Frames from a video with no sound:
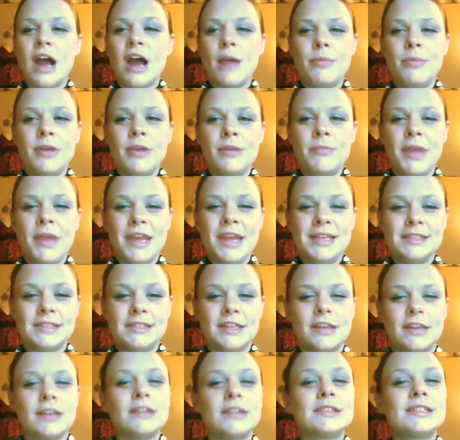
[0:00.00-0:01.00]
copy and
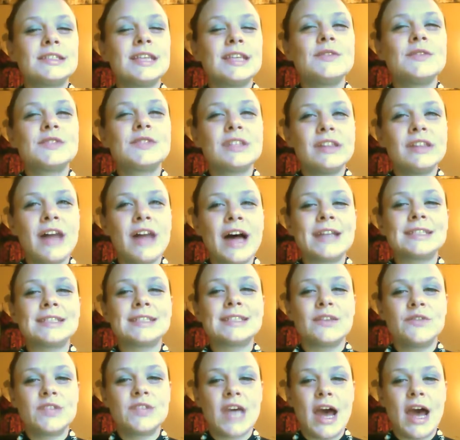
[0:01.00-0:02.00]
paste it. It saves
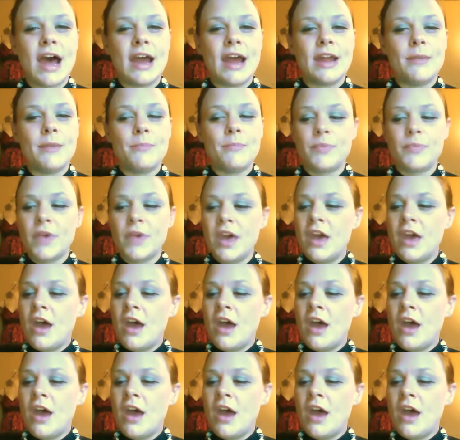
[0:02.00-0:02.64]
lots of time.